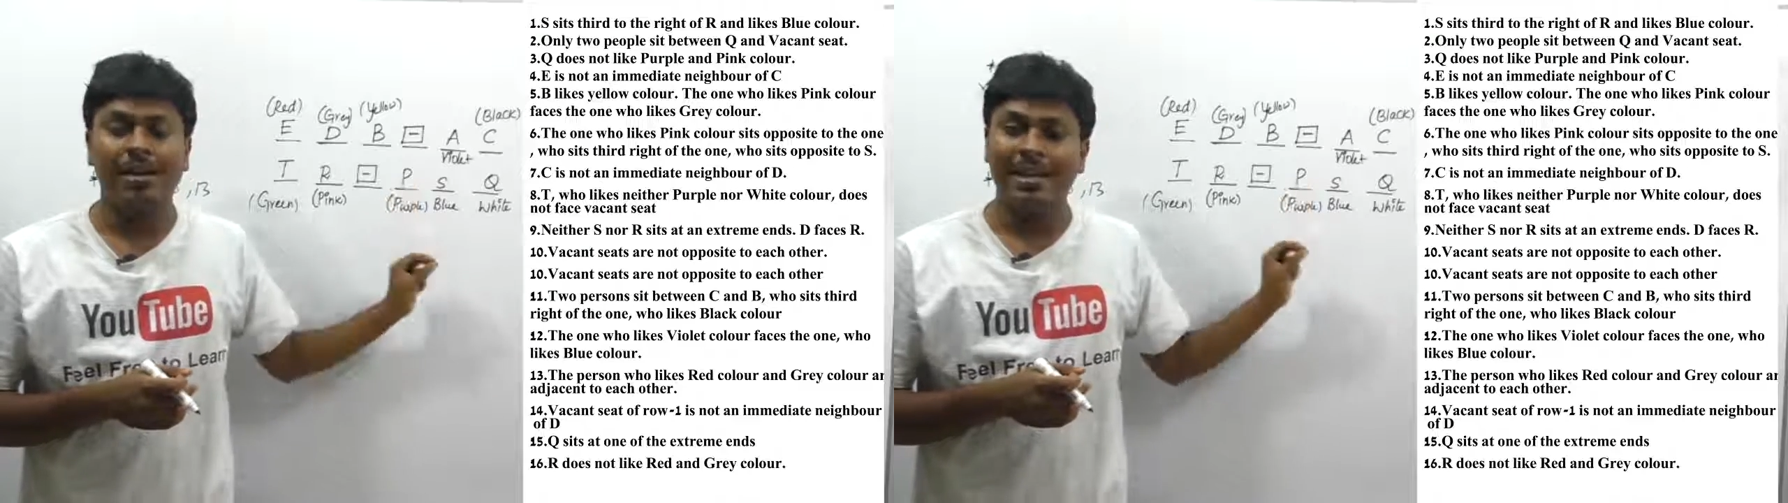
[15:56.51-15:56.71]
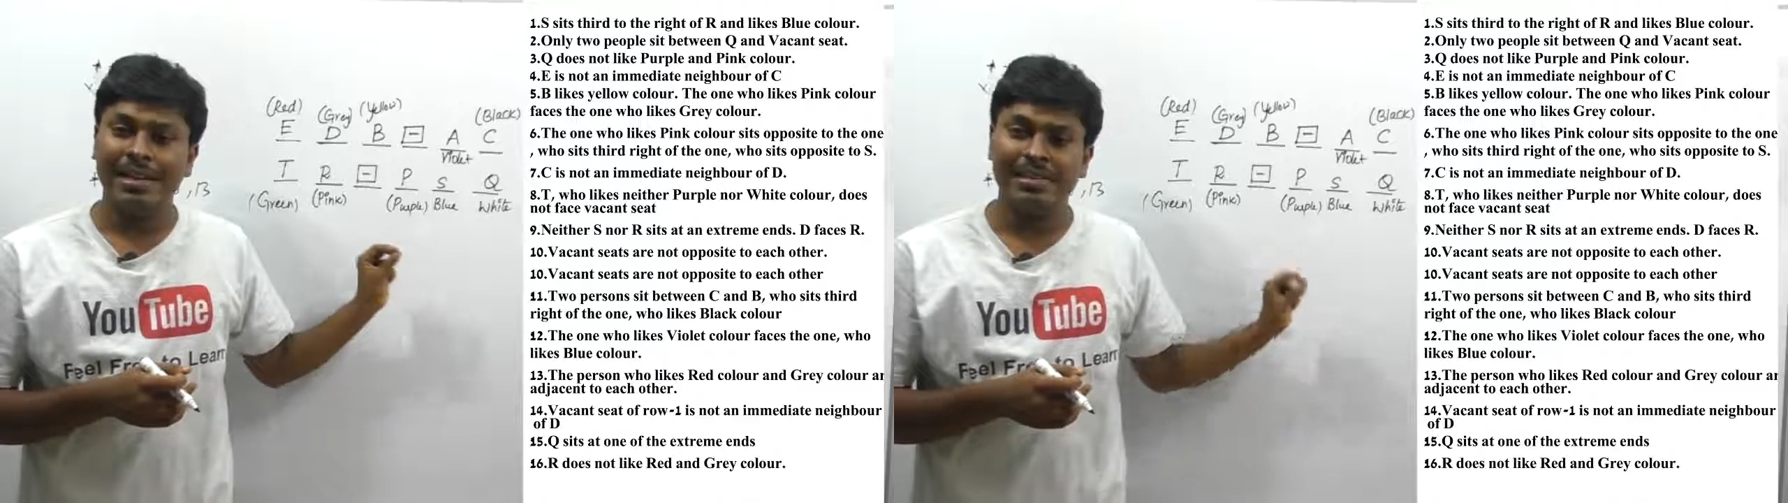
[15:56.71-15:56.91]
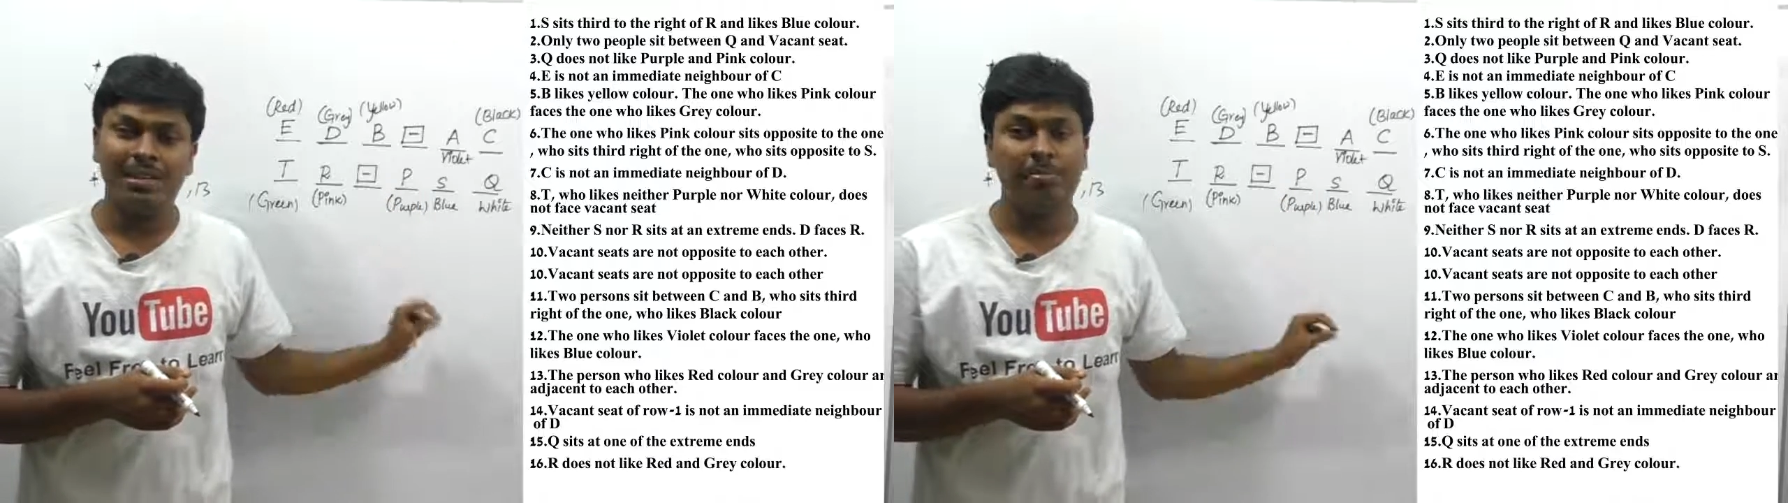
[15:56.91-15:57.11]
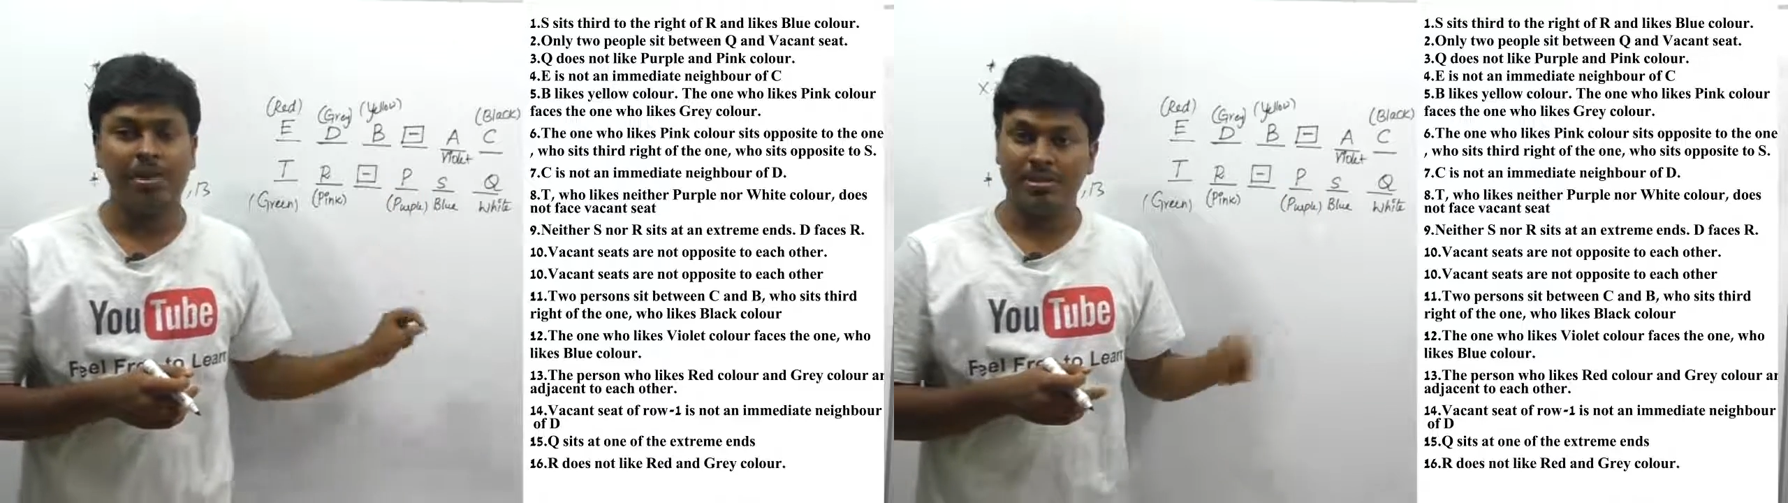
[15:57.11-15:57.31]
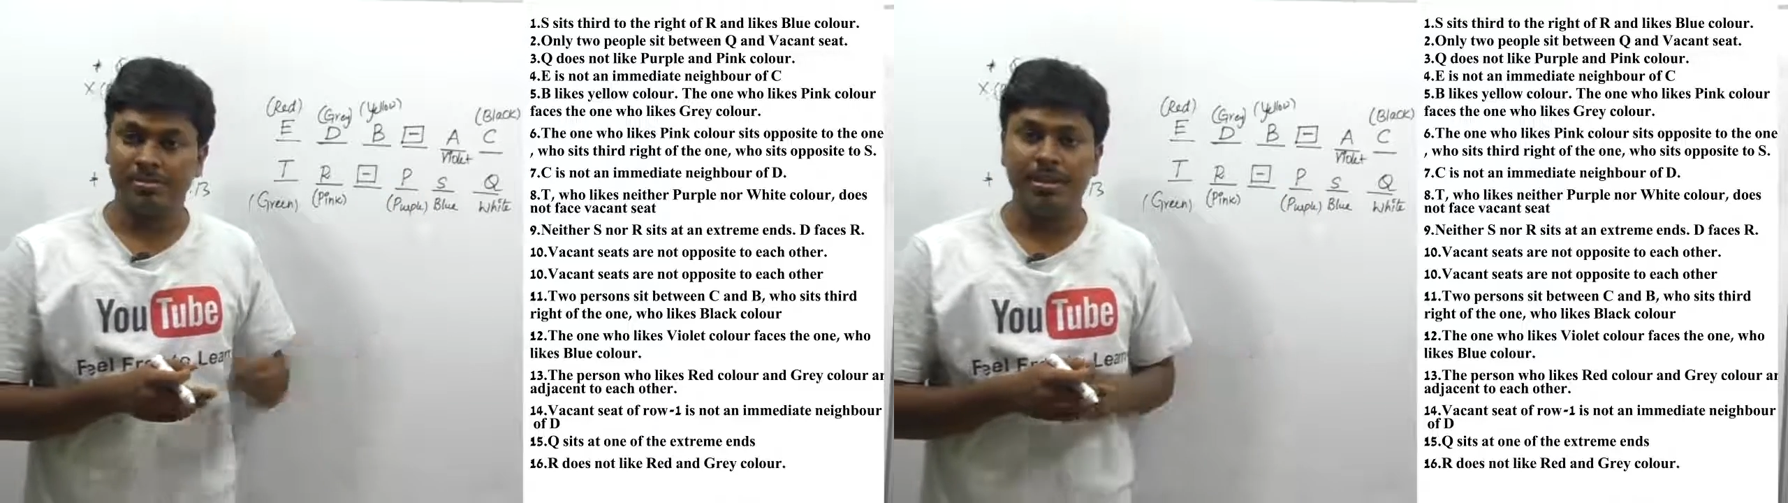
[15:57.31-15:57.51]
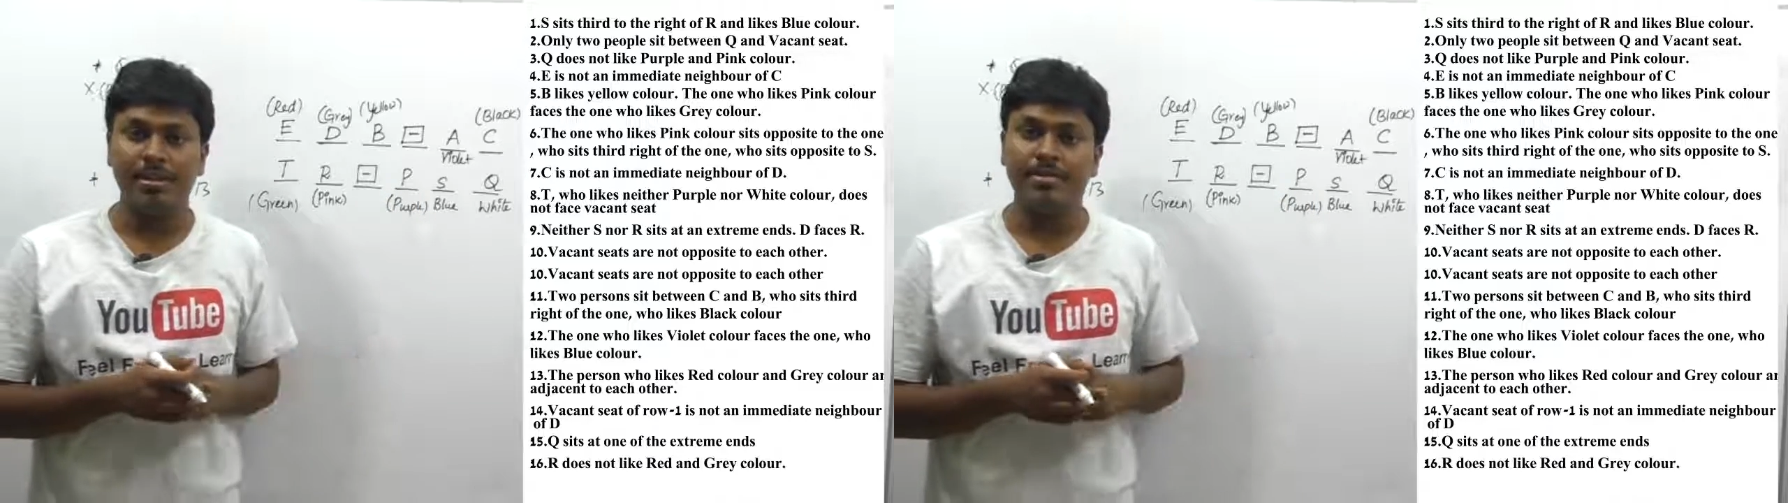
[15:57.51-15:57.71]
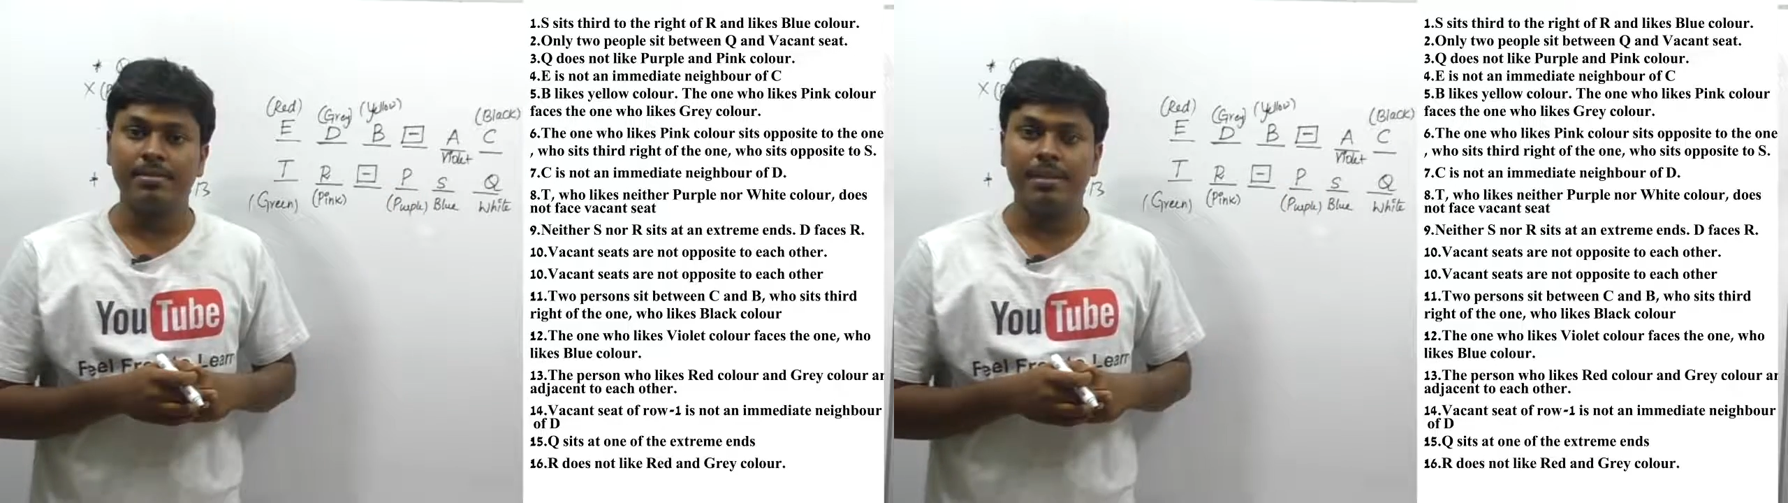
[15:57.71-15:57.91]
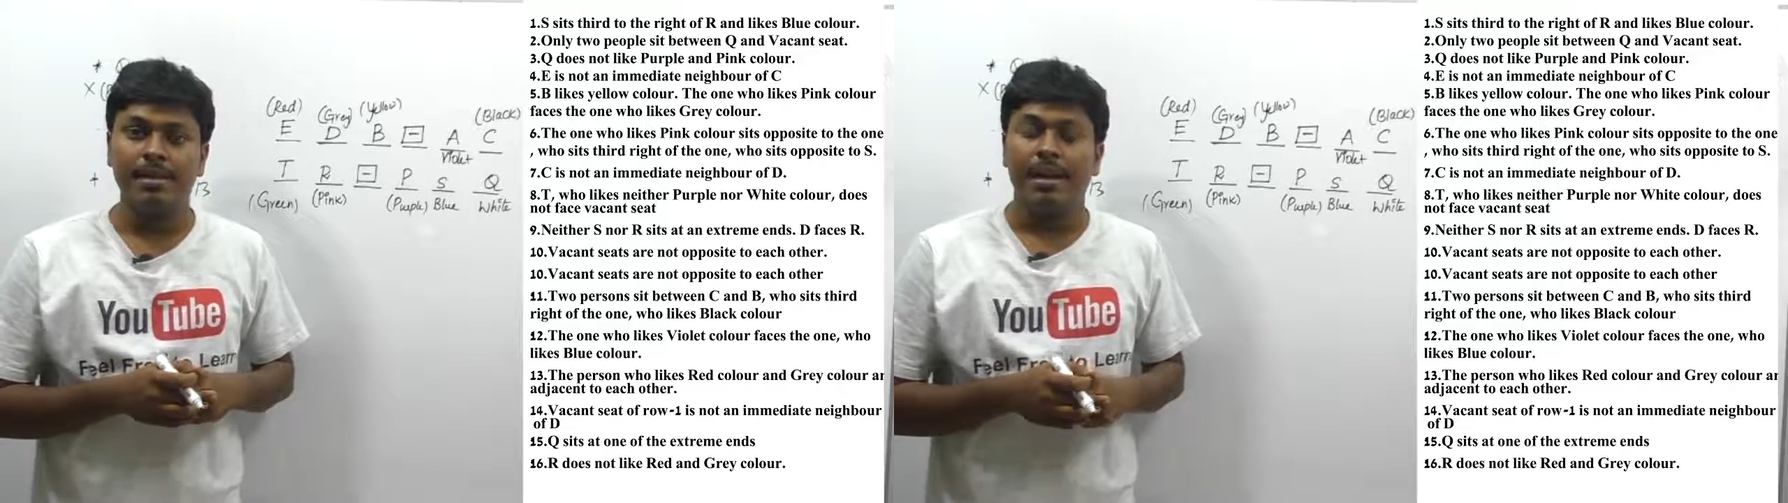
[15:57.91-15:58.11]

initial possibilities.